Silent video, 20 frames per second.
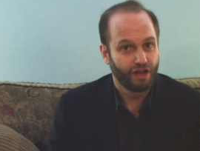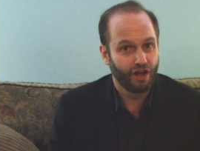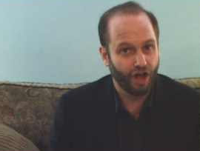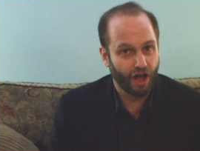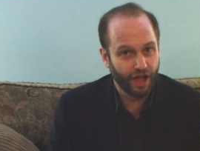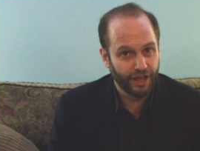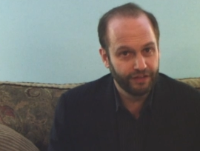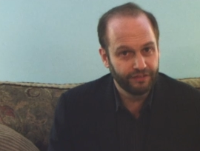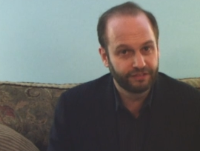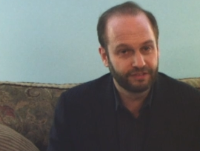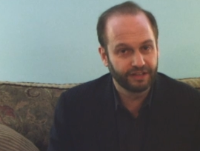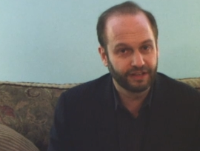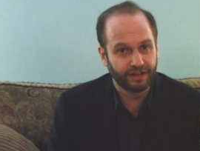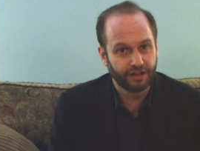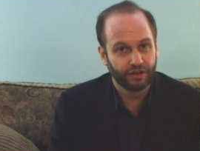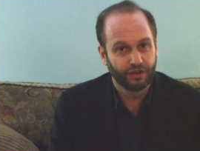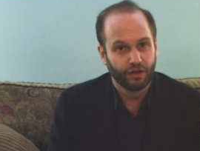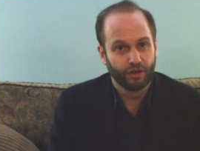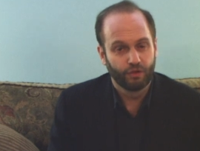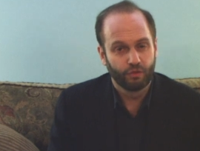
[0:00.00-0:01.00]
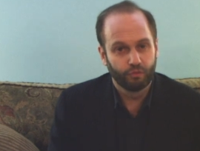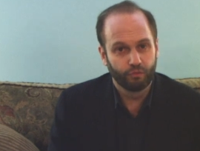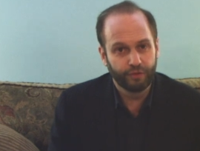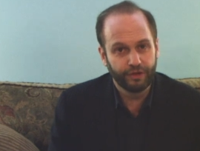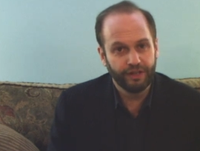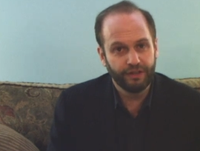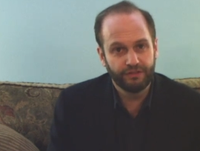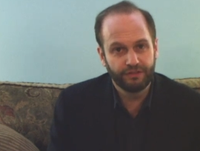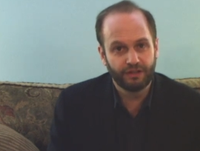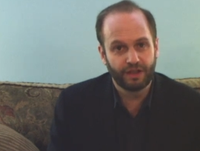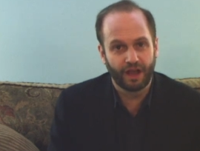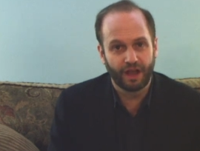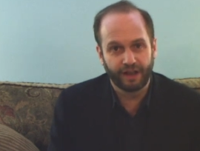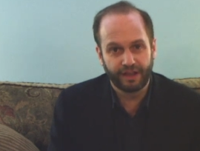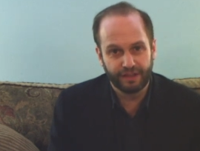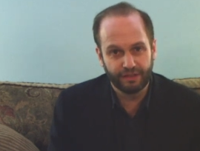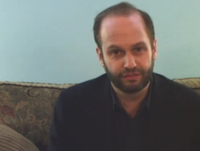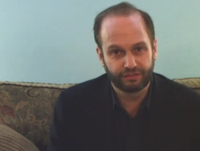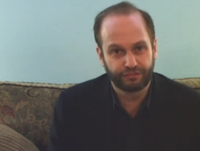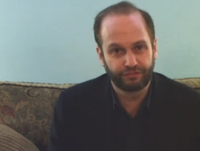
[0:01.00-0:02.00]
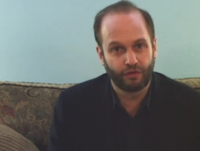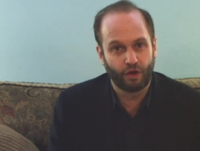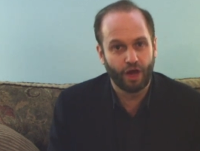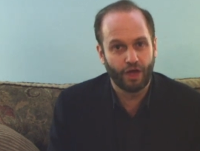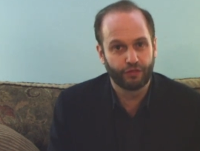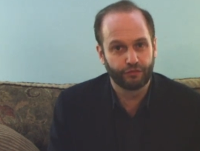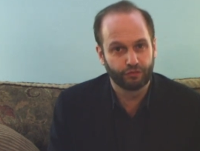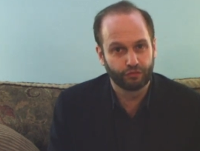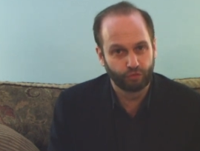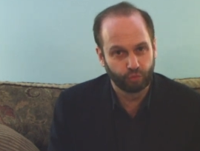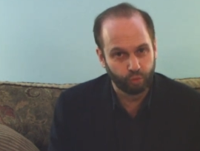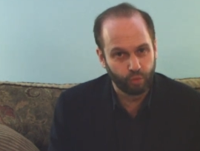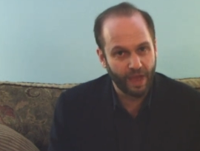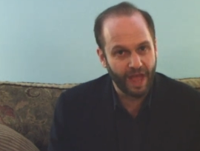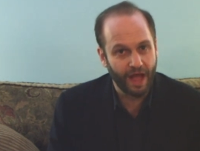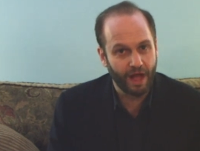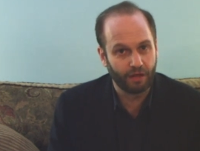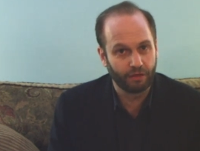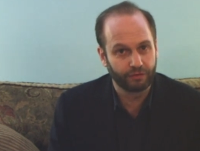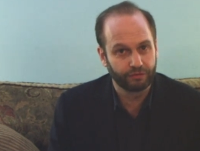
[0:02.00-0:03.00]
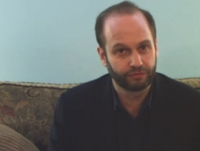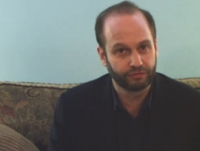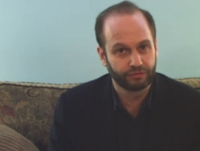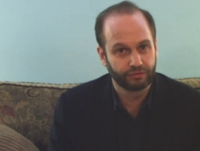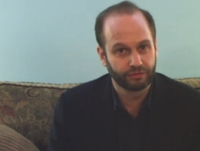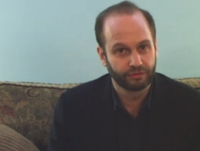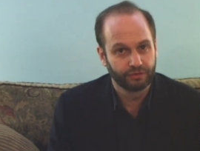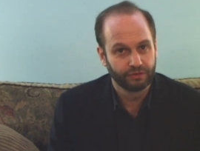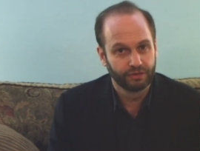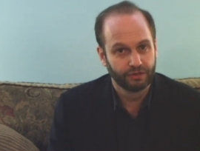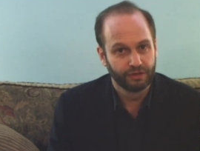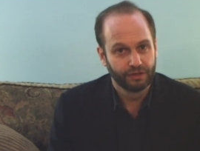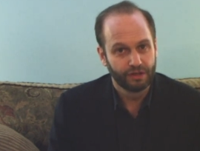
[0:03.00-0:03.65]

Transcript: Isaac redug his father's wells.